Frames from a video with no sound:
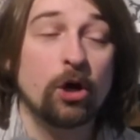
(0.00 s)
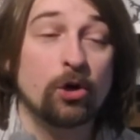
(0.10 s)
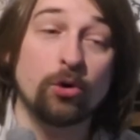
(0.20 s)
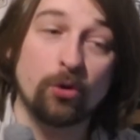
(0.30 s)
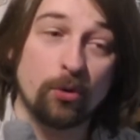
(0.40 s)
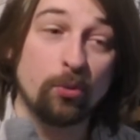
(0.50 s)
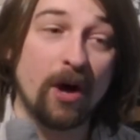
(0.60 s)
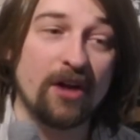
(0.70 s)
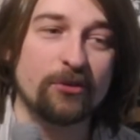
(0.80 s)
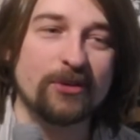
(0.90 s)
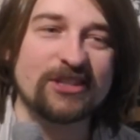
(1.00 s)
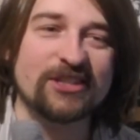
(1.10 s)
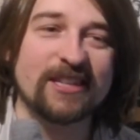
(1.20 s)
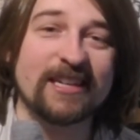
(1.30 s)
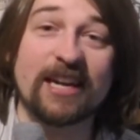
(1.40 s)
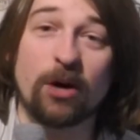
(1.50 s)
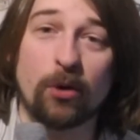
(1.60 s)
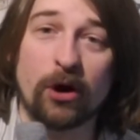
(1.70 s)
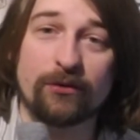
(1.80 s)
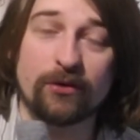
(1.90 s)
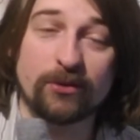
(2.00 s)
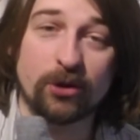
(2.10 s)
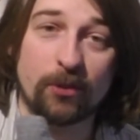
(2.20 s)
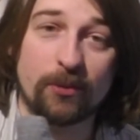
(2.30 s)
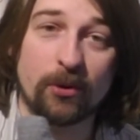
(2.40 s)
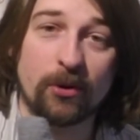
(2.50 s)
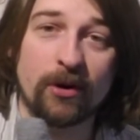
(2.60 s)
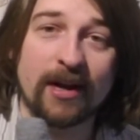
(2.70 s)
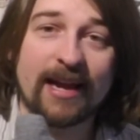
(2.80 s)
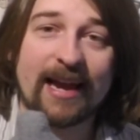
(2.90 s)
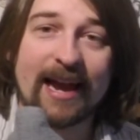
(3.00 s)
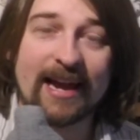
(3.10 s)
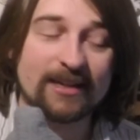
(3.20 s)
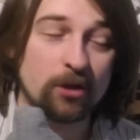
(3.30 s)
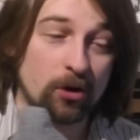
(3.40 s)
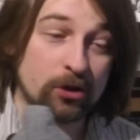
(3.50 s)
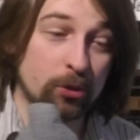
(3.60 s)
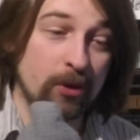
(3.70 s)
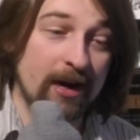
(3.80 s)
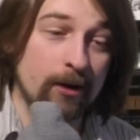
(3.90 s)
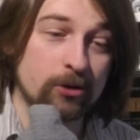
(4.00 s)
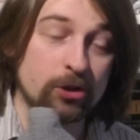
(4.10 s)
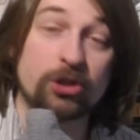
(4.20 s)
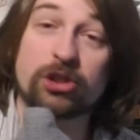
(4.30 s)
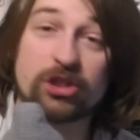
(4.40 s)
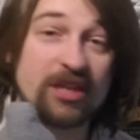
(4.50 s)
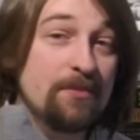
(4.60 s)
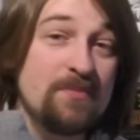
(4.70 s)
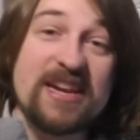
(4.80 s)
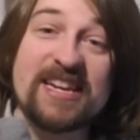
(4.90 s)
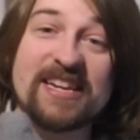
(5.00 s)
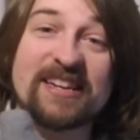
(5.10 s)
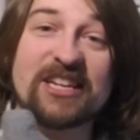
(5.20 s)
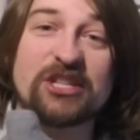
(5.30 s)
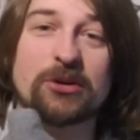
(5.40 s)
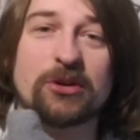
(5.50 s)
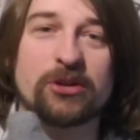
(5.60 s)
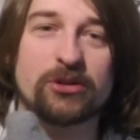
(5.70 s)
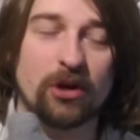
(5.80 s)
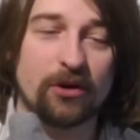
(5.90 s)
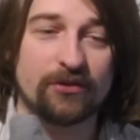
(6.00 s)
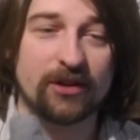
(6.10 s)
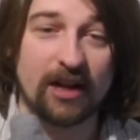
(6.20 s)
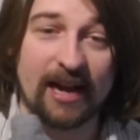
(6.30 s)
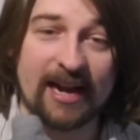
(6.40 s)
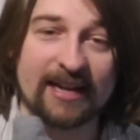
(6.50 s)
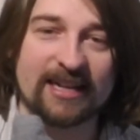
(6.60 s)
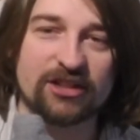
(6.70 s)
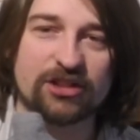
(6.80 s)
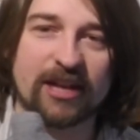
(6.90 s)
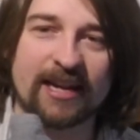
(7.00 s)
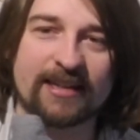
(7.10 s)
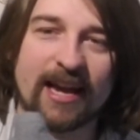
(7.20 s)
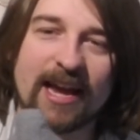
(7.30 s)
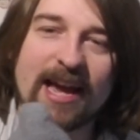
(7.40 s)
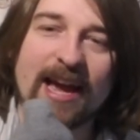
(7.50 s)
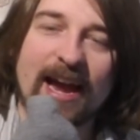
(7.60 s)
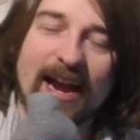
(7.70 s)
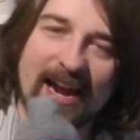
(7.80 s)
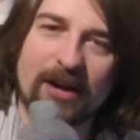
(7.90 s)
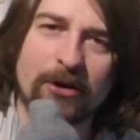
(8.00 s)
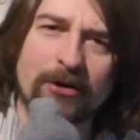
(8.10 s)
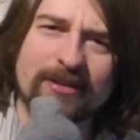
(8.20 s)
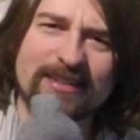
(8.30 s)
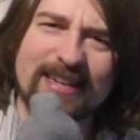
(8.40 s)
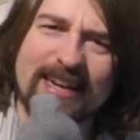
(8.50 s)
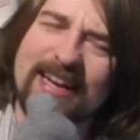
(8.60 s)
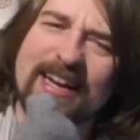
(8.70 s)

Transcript: who rather recently awoke from Torpor and looked around, just immediately took control of the clan and said, hang on,